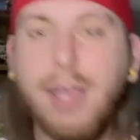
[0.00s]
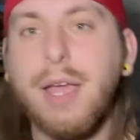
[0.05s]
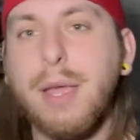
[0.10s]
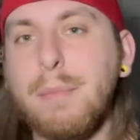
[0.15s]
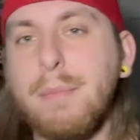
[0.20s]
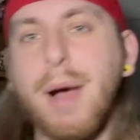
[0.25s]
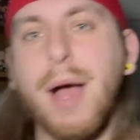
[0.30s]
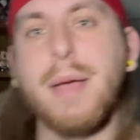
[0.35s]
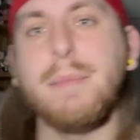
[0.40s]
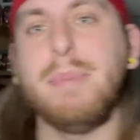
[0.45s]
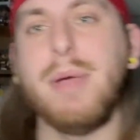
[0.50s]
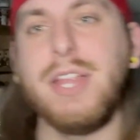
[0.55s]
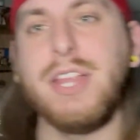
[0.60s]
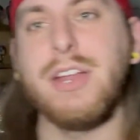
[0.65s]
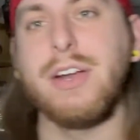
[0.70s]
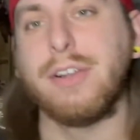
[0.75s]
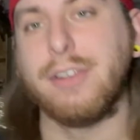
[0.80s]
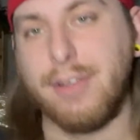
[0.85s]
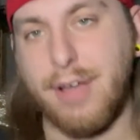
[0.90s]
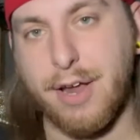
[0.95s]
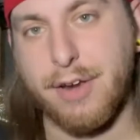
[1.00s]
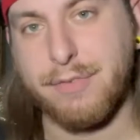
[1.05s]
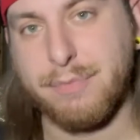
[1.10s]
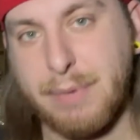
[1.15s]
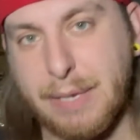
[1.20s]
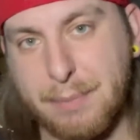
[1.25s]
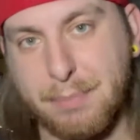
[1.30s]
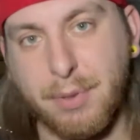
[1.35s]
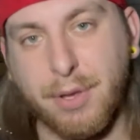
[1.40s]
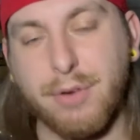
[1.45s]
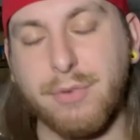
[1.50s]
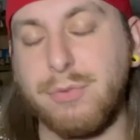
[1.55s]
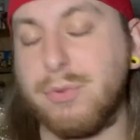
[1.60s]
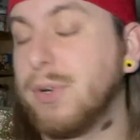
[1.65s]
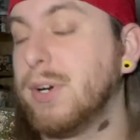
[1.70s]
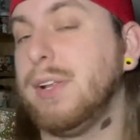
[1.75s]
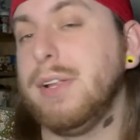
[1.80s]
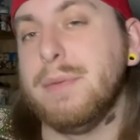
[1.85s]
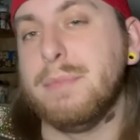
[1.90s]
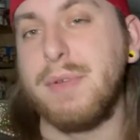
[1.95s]
In my opinion, a lot of people have
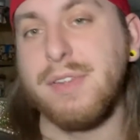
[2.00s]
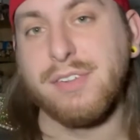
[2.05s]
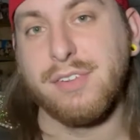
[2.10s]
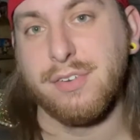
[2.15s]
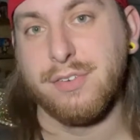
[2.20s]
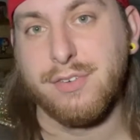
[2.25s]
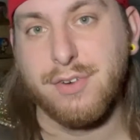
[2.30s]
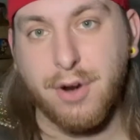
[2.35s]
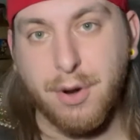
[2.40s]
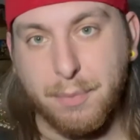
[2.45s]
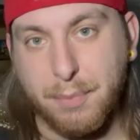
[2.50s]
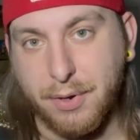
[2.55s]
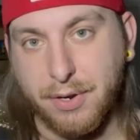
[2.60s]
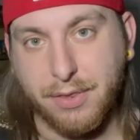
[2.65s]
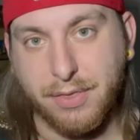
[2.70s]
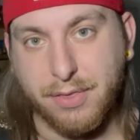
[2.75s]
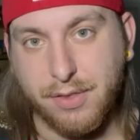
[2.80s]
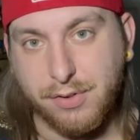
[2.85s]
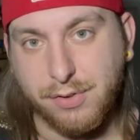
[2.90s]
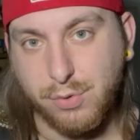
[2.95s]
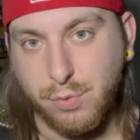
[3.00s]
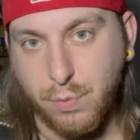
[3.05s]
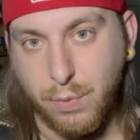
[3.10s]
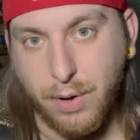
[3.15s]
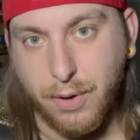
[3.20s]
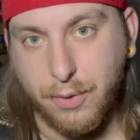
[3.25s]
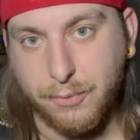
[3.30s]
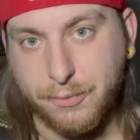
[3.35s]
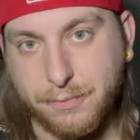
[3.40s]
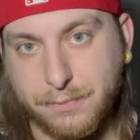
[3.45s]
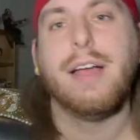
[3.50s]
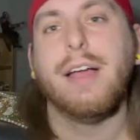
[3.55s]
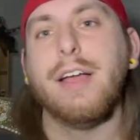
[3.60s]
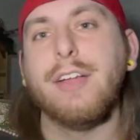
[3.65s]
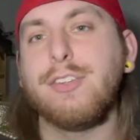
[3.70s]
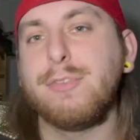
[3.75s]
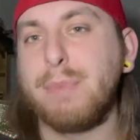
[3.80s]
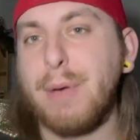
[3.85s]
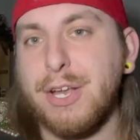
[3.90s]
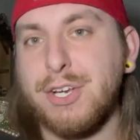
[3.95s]
really misinterpreted this quote,
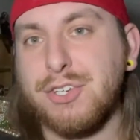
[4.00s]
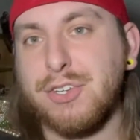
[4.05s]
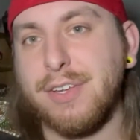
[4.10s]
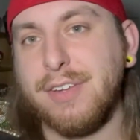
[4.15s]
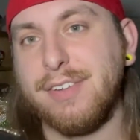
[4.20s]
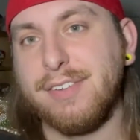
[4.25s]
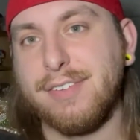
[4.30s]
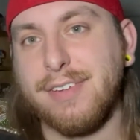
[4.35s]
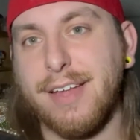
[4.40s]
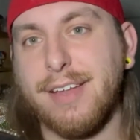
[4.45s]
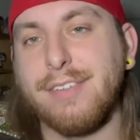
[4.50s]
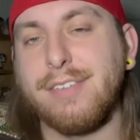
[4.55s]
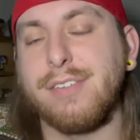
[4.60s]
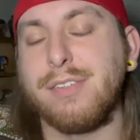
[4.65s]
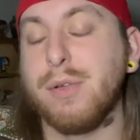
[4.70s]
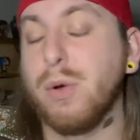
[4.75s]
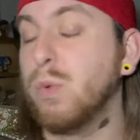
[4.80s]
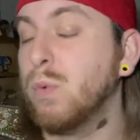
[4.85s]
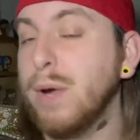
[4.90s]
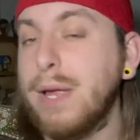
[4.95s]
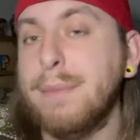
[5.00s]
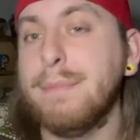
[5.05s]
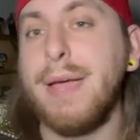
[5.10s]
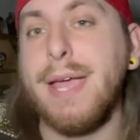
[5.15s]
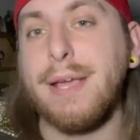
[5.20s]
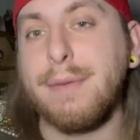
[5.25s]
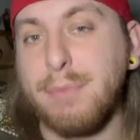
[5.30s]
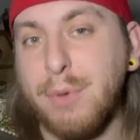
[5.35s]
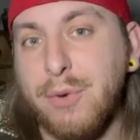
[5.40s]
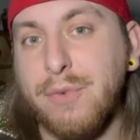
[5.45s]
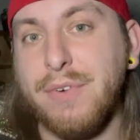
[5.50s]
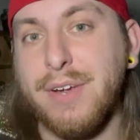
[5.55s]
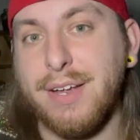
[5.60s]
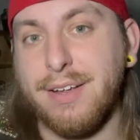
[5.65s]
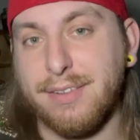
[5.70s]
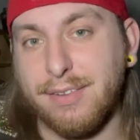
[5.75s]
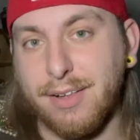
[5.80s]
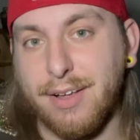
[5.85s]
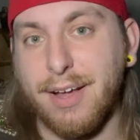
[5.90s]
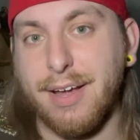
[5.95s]
especially since the We Make Movie
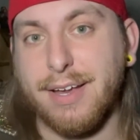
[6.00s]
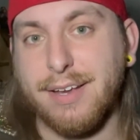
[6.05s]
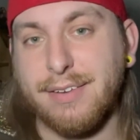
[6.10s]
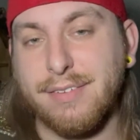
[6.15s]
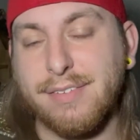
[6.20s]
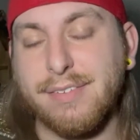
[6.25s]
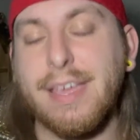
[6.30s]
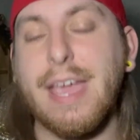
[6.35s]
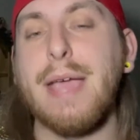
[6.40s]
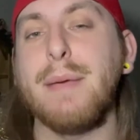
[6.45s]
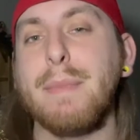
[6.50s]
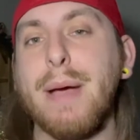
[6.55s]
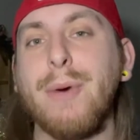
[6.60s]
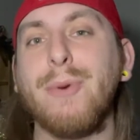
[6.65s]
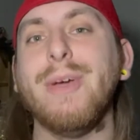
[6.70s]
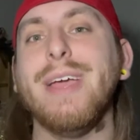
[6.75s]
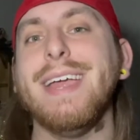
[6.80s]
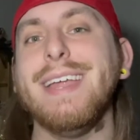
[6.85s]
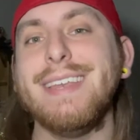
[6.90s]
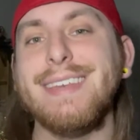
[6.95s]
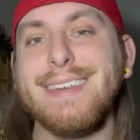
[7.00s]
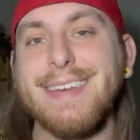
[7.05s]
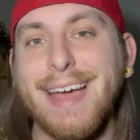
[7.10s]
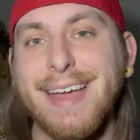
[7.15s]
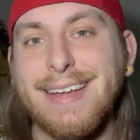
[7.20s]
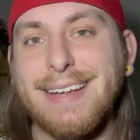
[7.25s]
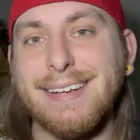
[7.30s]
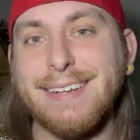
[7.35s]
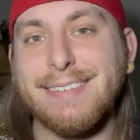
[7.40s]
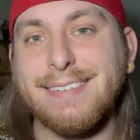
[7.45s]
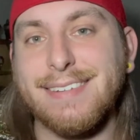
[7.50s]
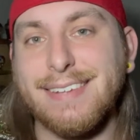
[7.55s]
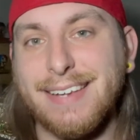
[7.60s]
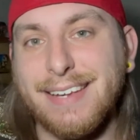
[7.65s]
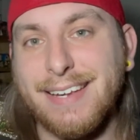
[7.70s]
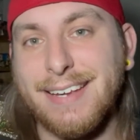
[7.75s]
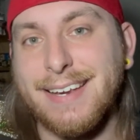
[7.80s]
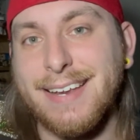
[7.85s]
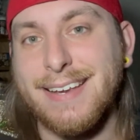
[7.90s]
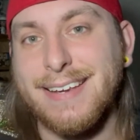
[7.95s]
lines came out in
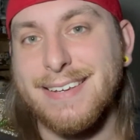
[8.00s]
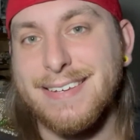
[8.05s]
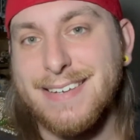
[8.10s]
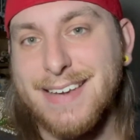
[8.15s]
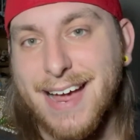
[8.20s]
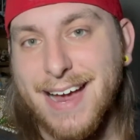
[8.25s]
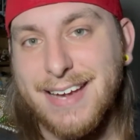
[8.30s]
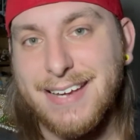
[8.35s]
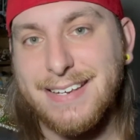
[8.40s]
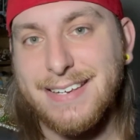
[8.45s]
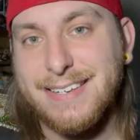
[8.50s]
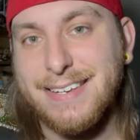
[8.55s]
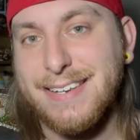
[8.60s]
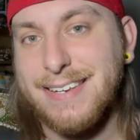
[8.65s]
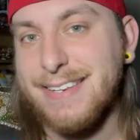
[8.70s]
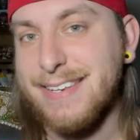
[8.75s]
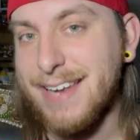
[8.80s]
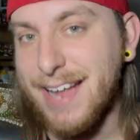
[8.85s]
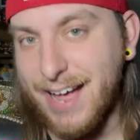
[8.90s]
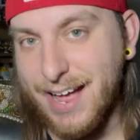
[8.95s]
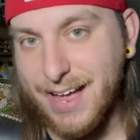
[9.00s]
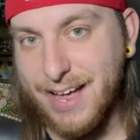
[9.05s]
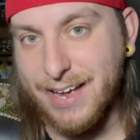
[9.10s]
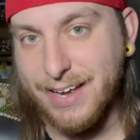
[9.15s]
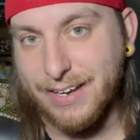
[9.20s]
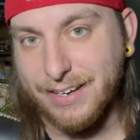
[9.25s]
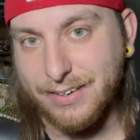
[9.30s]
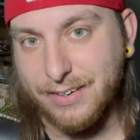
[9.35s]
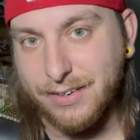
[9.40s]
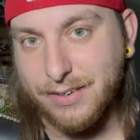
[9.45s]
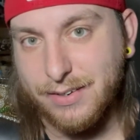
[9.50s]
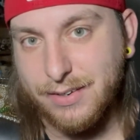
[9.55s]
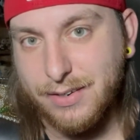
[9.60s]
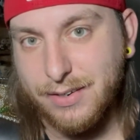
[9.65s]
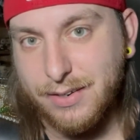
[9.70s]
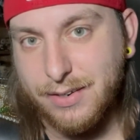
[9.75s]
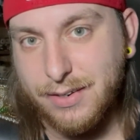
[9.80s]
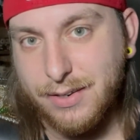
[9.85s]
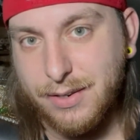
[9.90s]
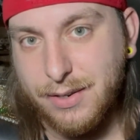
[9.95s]
1999.
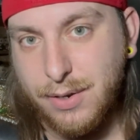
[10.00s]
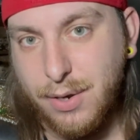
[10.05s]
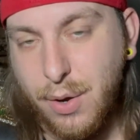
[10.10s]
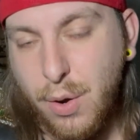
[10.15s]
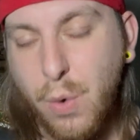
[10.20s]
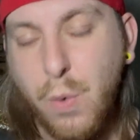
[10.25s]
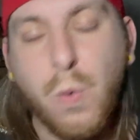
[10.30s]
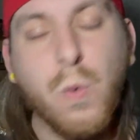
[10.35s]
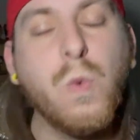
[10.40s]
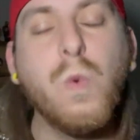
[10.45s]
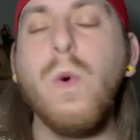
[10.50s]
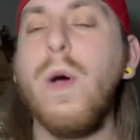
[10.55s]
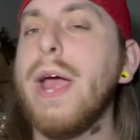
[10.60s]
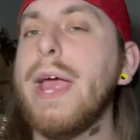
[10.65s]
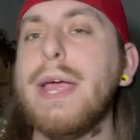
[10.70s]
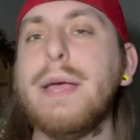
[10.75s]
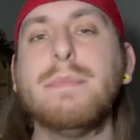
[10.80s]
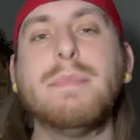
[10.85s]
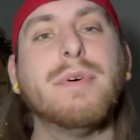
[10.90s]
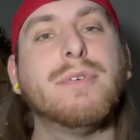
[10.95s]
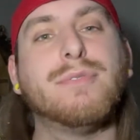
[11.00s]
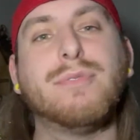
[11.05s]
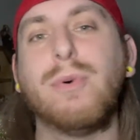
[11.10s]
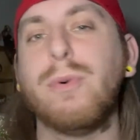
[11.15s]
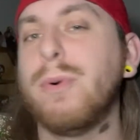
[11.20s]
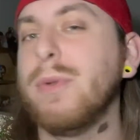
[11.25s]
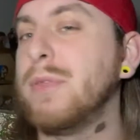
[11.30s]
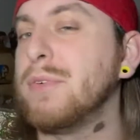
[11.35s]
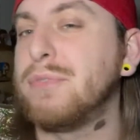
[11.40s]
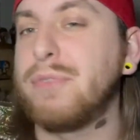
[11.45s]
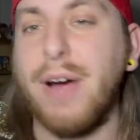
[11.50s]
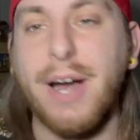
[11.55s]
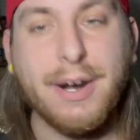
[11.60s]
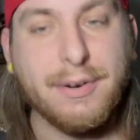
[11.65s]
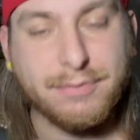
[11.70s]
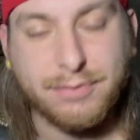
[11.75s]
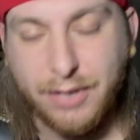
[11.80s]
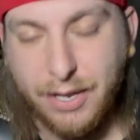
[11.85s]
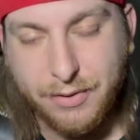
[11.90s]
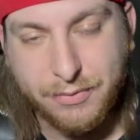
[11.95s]
Way before the
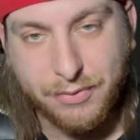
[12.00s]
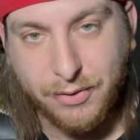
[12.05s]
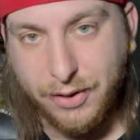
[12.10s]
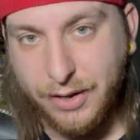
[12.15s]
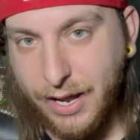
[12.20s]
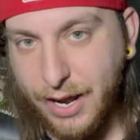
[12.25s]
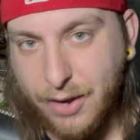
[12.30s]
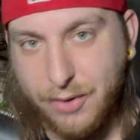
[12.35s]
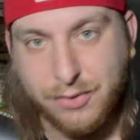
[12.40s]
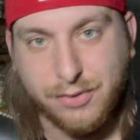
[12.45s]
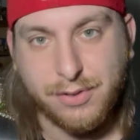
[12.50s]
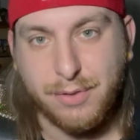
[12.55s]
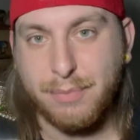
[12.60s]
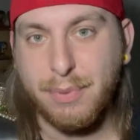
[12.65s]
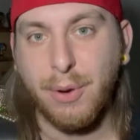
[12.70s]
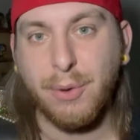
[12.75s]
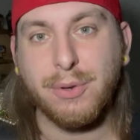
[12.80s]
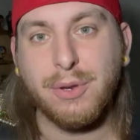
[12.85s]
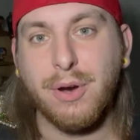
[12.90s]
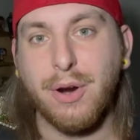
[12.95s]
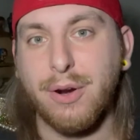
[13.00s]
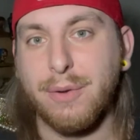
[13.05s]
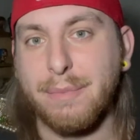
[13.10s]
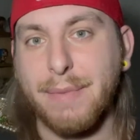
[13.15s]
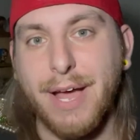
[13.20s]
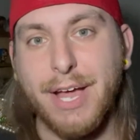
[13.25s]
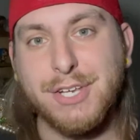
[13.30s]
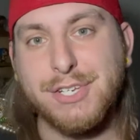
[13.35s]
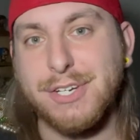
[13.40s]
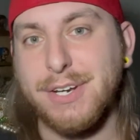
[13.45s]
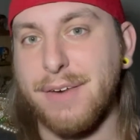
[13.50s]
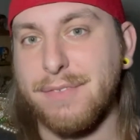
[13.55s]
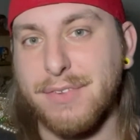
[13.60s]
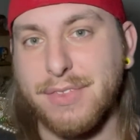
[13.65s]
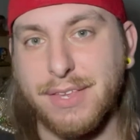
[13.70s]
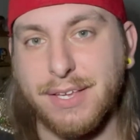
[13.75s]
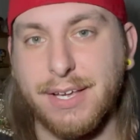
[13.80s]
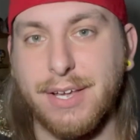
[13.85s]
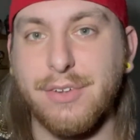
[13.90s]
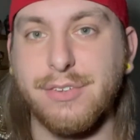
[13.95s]
Firefly Funhouse, the Boneyard match, and
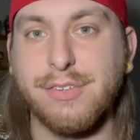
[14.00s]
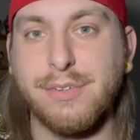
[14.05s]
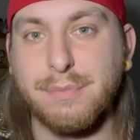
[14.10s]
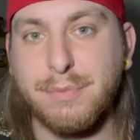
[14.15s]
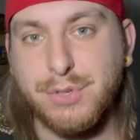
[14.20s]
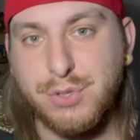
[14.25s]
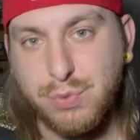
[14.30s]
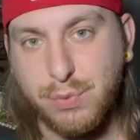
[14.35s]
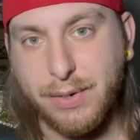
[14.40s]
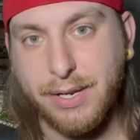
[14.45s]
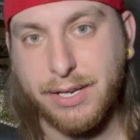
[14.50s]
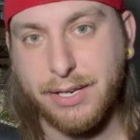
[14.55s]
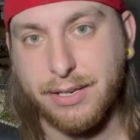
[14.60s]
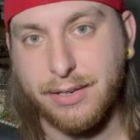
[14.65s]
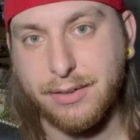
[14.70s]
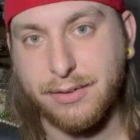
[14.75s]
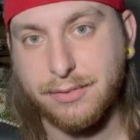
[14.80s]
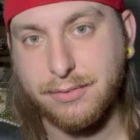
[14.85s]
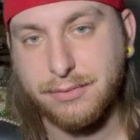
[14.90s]
everything else in between.